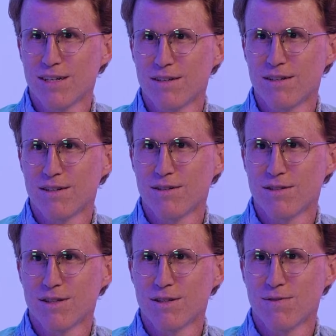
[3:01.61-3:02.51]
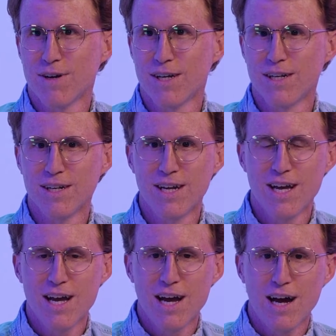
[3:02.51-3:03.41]
and doing something that's fun.
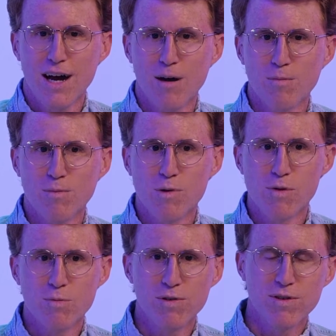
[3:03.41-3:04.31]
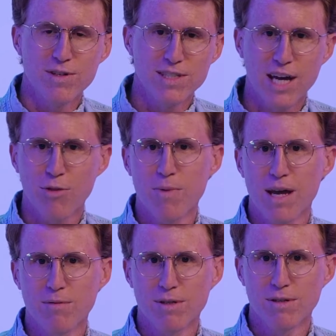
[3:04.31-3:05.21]
And when we moved over to South
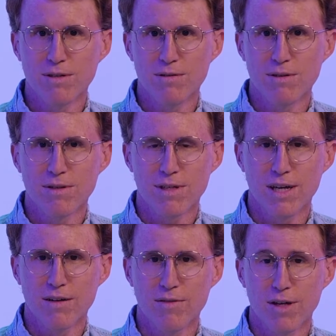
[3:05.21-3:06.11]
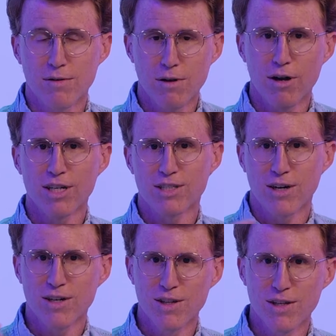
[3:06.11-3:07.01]
Main, we kind of had already
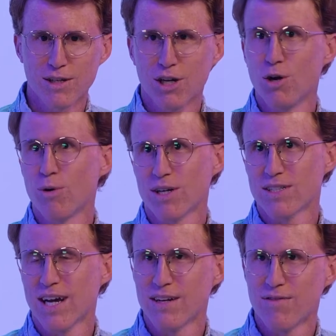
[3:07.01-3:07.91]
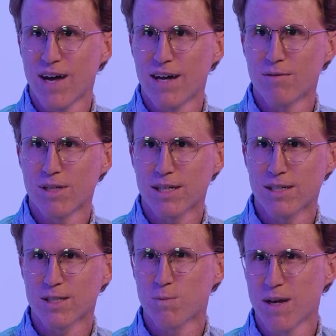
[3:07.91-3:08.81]
started the co-work side of that, and we got
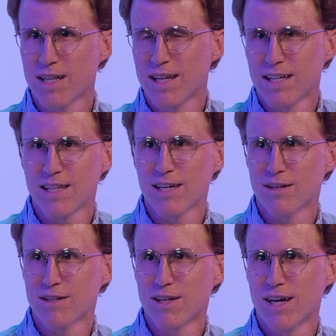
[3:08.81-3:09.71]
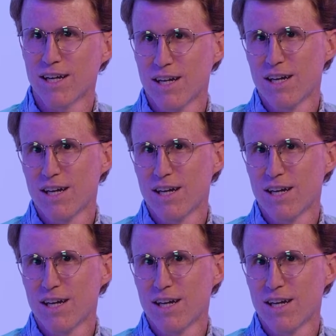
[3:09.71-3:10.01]
to expand that there and thought,